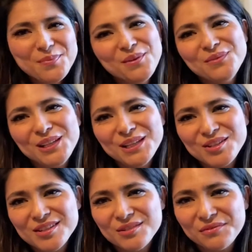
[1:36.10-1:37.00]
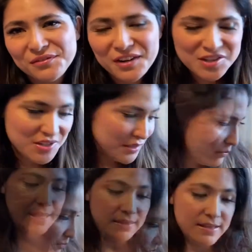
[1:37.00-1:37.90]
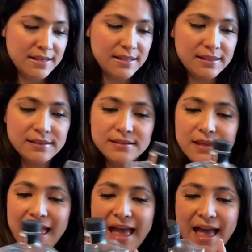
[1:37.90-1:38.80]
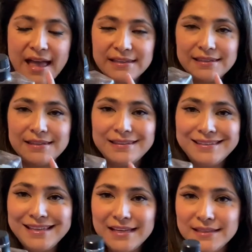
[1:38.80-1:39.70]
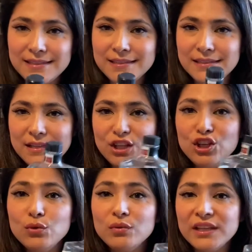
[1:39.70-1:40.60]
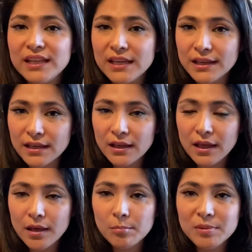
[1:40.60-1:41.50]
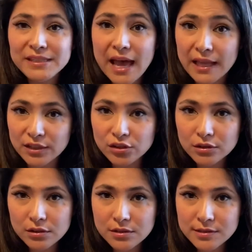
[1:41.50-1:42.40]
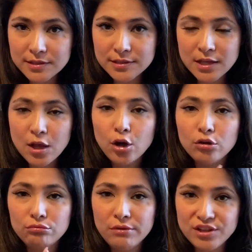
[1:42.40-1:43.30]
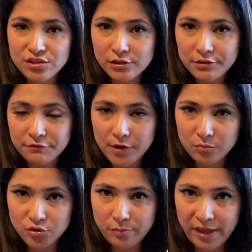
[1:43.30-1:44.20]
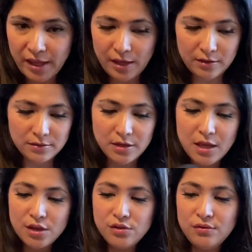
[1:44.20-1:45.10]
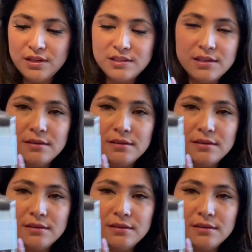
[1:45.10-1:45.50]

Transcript: Delicious, refreshing. And this has 6 unique botanicals originally from Japan. You can see in the